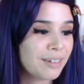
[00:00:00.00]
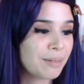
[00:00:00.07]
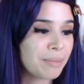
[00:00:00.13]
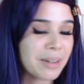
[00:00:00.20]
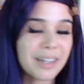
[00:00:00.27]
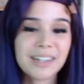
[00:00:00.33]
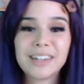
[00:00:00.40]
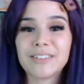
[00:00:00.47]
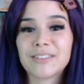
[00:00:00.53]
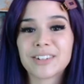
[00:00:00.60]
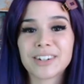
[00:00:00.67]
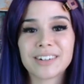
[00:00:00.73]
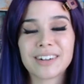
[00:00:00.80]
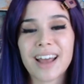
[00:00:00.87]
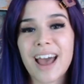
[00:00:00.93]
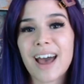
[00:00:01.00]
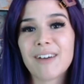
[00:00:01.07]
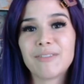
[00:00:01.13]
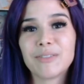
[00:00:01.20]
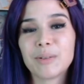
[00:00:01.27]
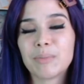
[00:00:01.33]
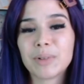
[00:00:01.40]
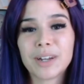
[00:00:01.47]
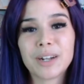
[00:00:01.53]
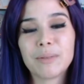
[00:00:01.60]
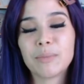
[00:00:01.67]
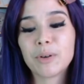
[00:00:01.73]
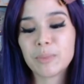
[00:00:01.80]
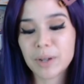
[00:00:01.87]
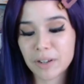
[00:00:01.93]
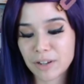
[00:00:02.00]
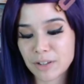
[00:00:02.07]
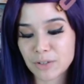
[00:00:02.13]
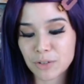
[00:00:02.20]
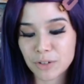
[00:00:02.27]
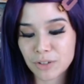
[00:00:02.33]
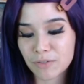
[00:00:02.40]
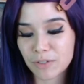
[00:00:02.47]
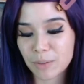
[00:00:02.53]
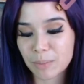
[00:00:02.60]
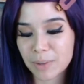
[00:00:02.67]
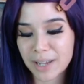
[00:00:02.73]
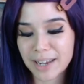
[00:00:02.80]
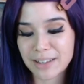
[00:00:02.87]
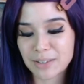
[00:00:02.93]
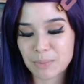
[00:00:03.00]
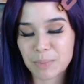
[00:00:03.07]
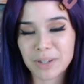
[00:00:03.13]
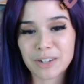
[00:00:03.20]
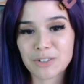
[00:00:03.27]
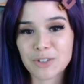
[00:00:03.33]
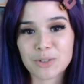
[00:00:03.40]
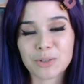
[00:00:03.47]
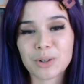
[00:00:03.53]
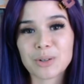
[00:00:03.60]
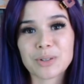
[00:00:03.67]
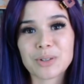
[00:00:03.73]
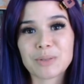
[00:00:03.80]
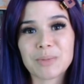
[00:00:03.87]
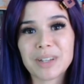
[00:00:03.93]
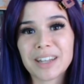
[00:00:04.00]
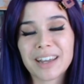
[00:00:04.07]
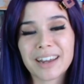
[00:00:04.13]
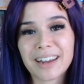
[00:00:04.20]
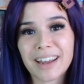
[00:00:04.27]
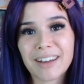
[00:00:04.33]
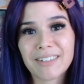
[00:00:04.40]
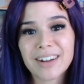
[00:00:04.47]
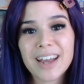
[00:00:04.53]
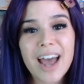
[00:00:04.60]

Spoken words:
plenty of dirt have the blood and bone meal, and it's good for plants, but it just grosses me the heck out.